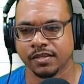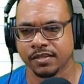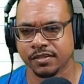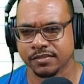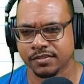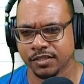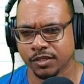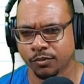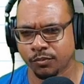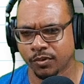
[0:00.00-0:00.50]

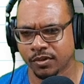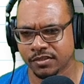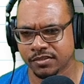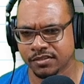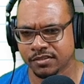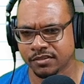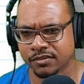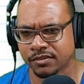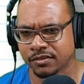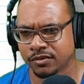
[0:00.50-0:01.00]
is equal
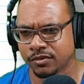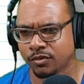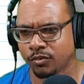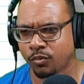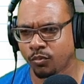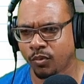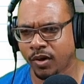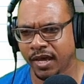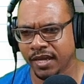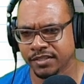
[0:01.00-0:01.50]
to
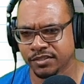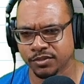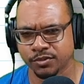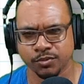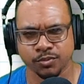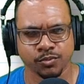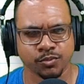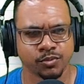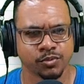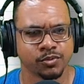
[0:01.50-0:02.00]
Y to
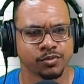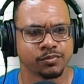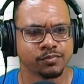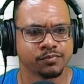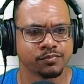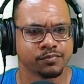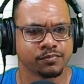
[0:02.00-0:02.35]
O